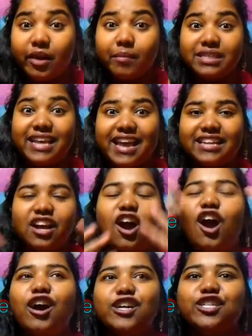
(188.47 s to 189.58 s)
Number
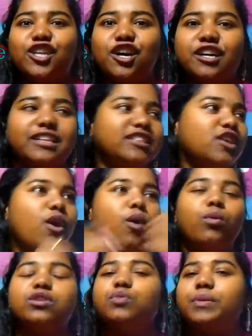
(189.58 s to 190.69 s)
10, hot chocolate
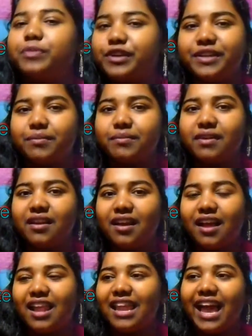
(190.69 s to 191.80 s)
with whipped cream.
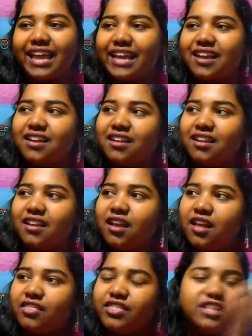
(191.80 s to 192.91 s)
Like,
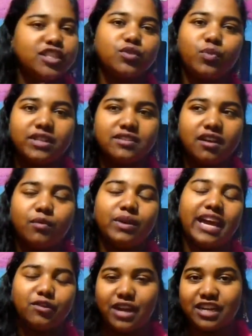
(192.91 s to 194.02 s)
this is winter. Well,
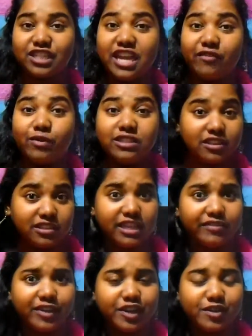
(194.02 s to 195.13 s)
I don't actually have winter because I
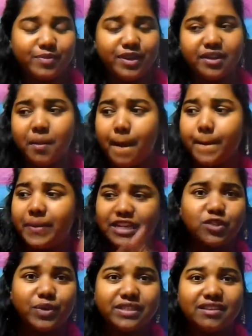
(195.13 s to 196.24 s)
live in the Caribbean. But
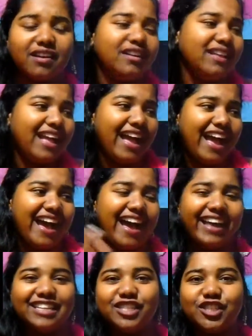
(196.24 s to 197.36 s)
it's winter,
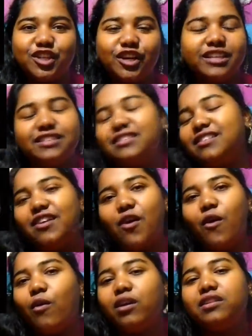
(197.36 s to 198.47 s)
and it's chocolate.
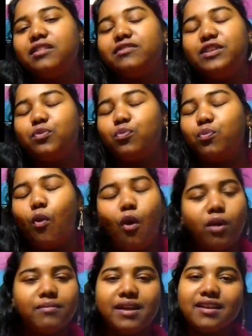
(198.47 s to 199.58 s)
All of the
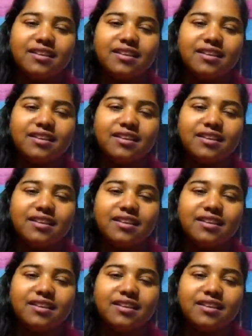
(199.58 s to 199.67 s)
warm,